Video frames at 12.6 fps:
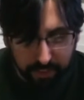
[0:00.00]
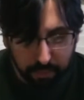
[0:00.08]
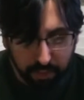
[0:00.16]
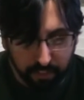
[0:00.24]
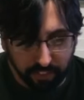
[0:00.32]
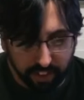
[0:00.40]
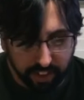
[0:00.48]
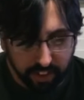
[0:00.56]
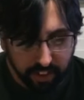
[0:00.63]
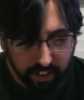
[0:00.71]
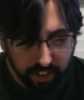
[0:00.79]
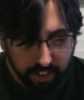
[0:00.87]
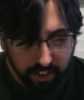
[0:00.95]
as a movie?
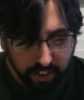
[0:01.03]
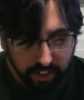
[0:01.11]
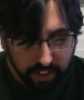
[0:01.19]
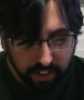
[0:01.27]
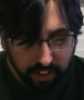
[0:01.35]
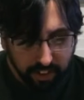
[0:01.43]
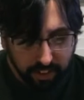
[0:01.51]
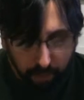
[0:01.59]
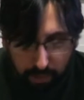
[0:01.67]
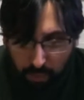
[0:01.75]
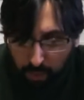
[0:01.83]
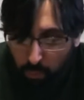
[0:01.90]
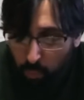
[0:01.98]
Like,
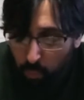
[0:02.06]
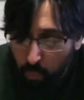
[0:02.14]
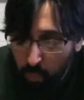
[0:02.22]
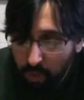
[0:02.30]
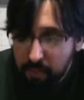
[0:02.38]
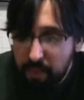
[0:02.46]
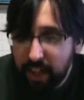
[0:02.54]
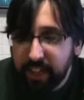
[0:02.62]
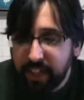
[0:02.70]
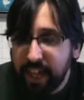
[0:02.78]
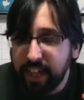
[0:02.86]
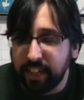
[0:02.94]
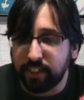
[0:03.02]
what, what were my
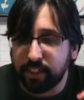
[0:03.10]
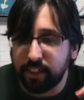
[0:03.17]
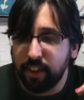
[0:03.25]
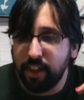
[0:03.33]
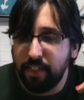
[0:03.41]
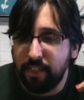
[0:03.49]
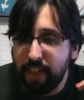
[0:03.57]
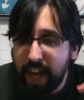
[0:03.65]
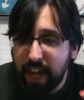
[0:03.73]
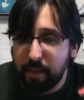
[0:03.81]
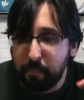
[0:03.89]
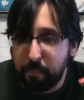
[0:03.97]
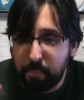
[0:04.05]
tastes?
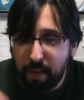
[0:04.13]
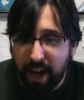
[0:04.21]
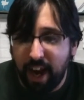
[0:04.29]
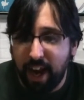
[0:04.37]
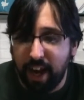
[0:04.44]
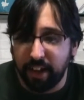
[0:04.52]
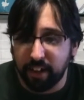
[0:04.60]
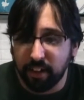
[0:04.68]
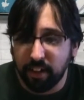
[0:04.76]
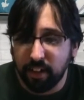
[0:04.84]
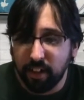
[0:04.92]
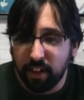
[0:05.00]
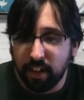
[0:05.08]
that bad.
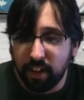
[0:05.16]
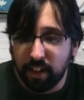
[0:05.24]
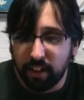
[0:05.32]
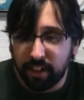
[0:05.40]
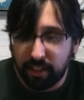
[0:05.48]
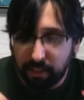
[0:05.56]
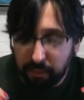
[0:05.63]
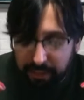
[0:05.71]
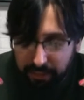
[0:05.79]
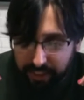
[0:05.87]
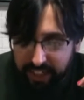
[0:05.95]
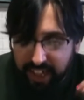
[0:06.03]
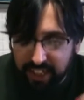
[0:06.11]
Like, like it was
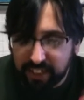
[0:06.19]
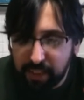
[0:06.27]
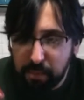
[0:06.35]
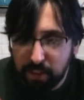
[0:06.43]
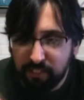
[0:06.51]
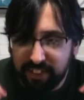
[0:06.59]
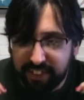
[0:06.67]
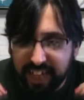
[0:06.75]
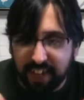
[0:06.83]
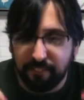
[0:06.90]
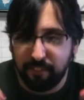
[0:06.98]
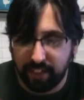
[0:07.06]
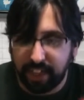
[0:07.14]
like taste in movies
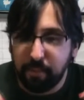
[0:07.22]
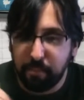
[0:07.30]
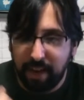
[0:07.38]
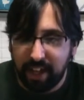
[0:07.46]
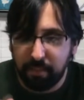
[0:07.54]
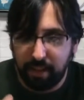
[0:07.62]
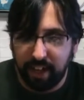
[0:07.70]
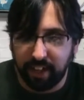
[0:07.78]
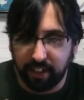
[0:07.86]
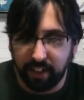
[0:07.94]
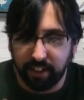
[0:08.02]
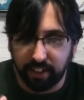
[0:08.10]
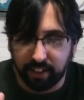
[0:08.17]
that fucking bad back
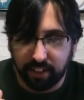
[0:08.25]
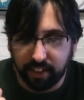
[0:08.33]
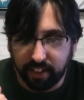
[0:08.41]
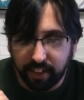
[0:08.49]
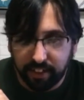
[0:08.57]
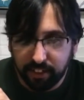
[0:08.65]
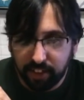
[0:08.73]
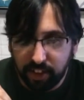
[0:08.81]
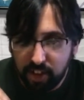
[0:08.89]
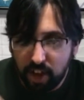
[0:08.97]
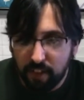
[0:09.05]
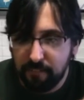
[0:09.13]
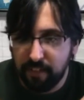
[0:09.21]
then. Like, like there's
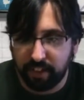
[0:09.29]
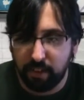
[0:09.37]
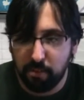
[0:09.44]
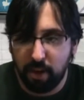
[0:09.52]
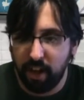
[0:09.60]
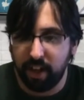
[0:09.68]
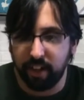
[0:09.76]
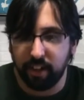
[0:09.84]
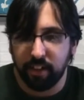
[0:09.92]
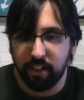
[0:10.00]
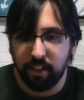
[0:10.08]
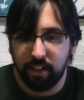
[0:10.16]
no fucking way.